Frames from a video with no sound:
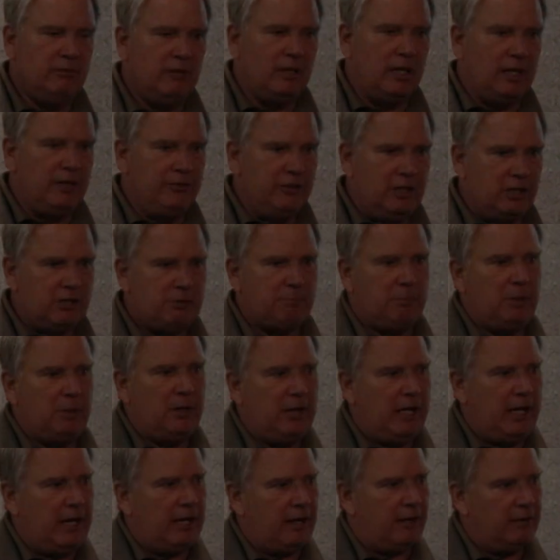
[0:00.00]
On this
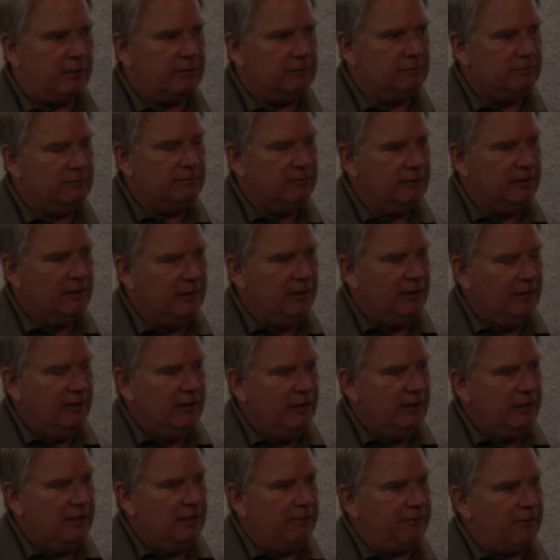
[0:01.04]
banana,
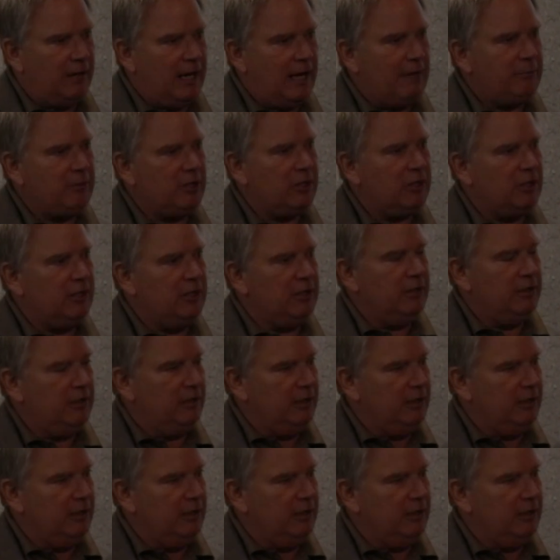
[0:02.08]
if I'm going to